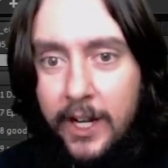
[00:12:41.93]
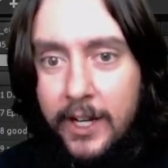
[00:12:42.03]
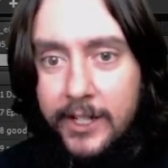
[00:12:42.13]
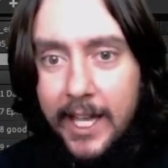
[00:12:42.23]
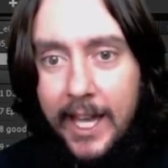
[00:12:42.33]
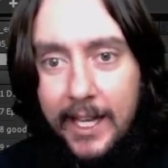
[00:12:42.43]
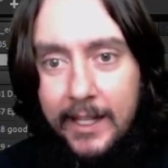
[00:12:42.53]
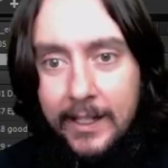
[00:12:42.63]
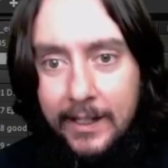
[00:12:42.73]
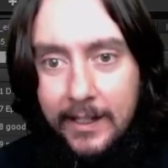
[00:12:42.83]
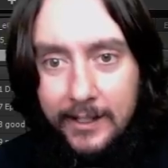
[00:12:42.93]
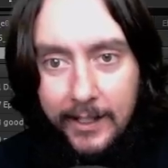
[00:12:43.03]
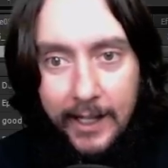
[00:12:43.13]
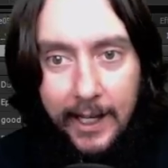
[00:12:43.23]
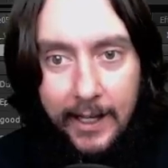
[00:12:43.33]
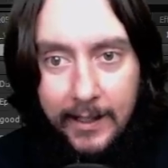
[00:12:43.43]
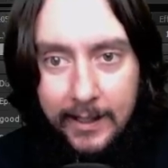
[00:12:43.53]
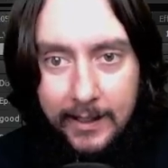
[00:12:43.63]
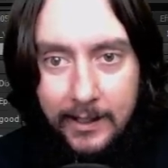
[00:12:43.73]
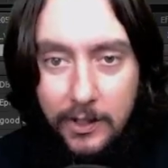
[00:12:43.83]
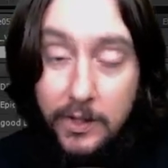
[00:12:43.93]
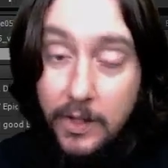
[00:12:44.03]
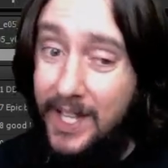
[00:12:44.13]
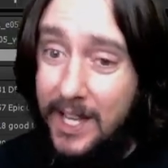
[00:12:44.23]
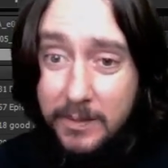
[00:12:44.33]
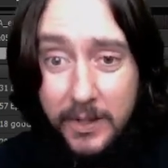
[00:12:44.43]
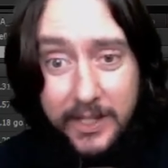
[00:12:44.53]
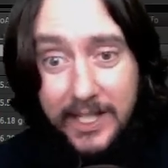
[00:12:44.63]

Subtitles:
100k. 100k. Dude, those Chaos Bolts